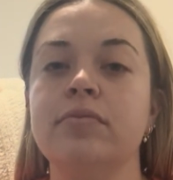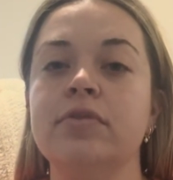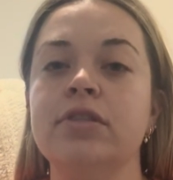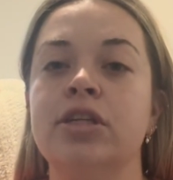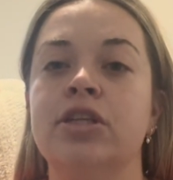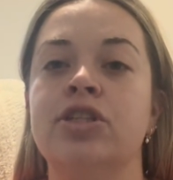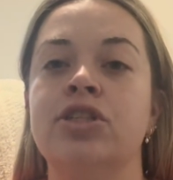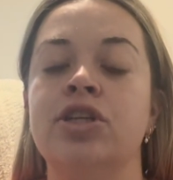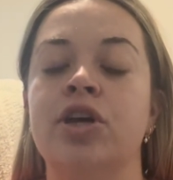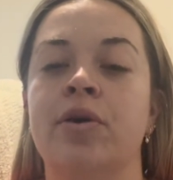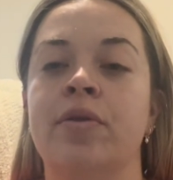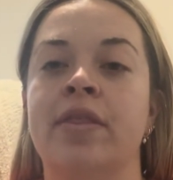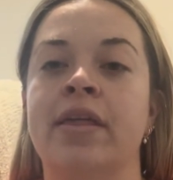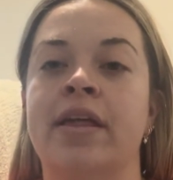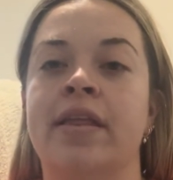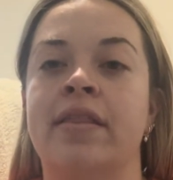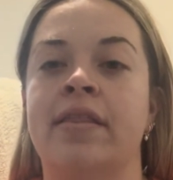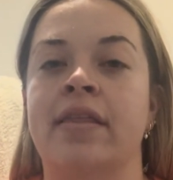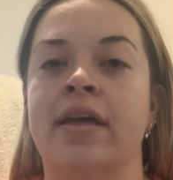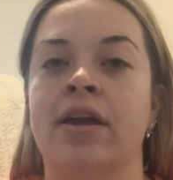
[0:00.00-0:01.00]
So
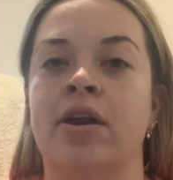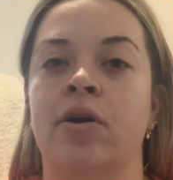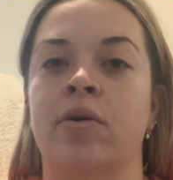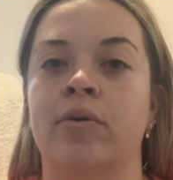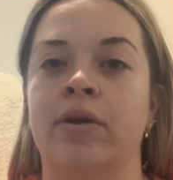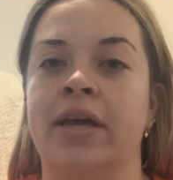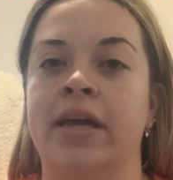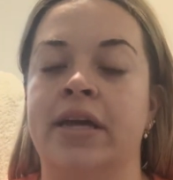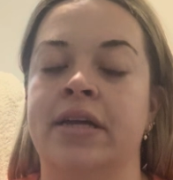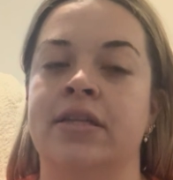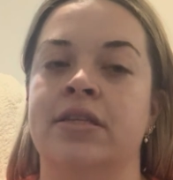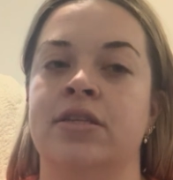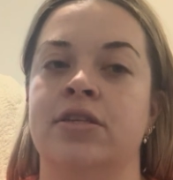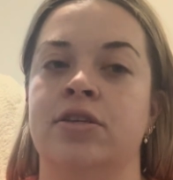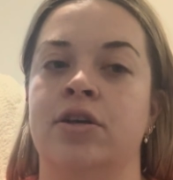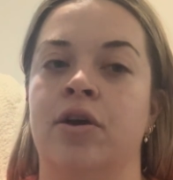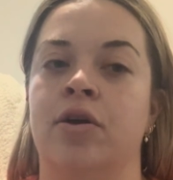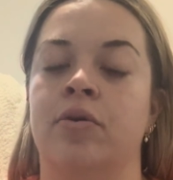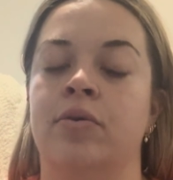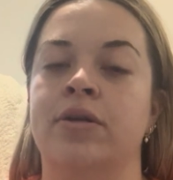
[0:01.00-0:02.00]
then they don't get
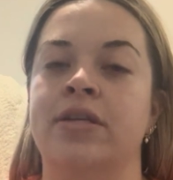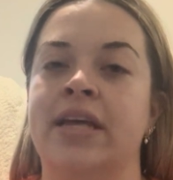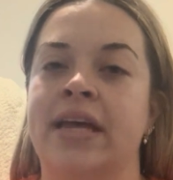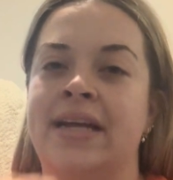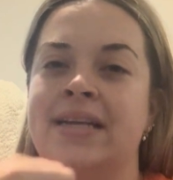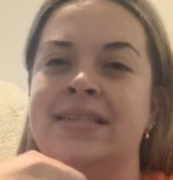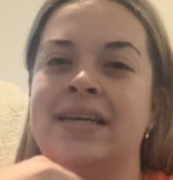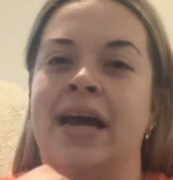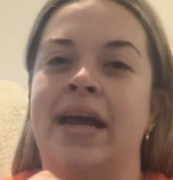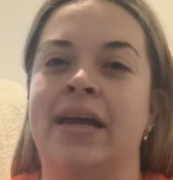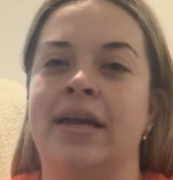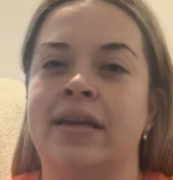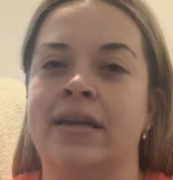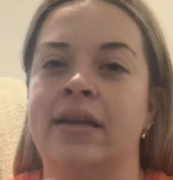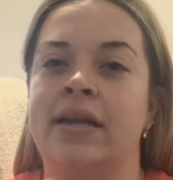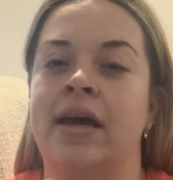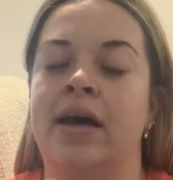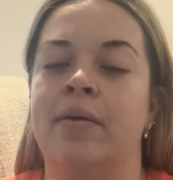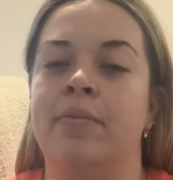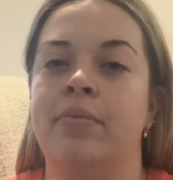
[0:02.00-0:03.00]
so like tightened
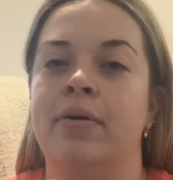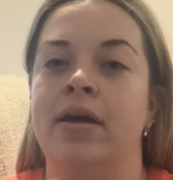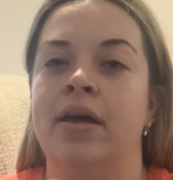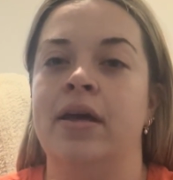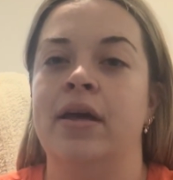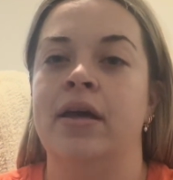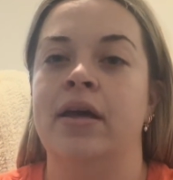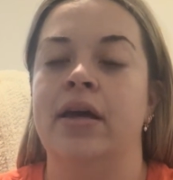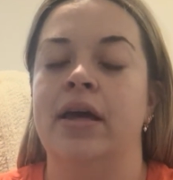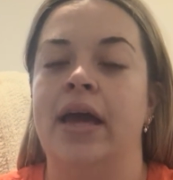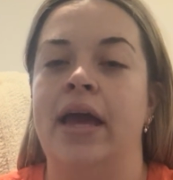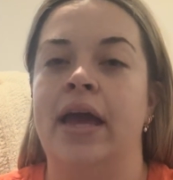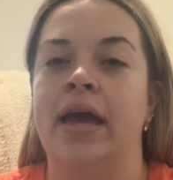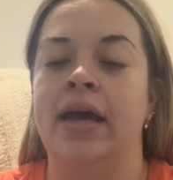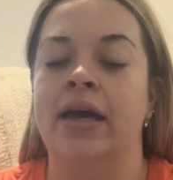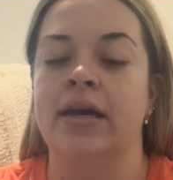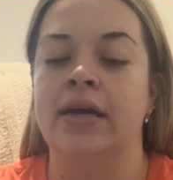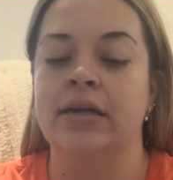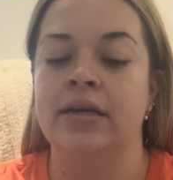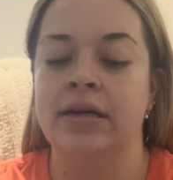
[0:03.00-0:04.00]
up
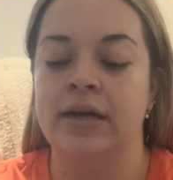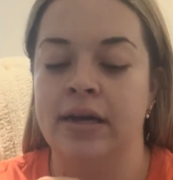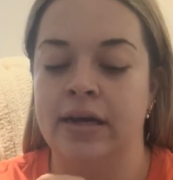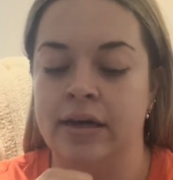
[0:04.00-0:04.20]
and